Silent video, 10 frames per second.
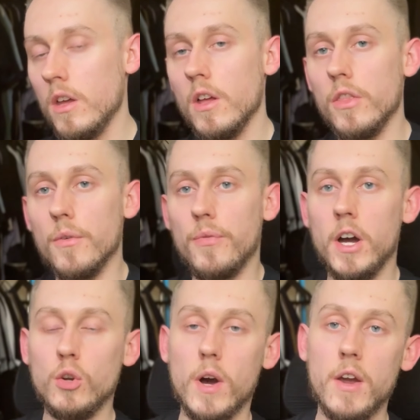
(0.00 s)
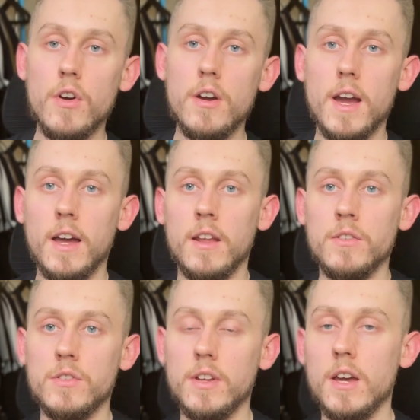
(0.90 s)
The final error,
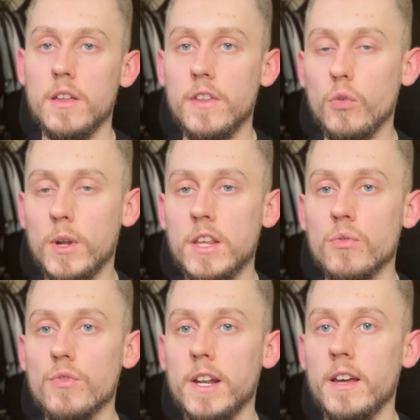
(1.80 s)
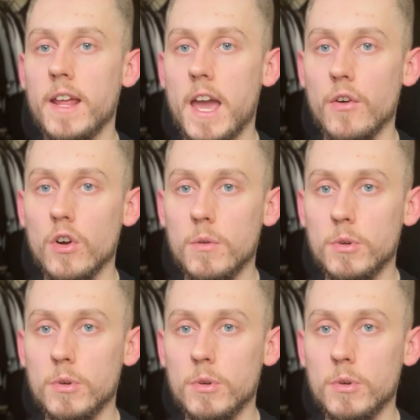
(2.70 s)
and this one isn't really an error,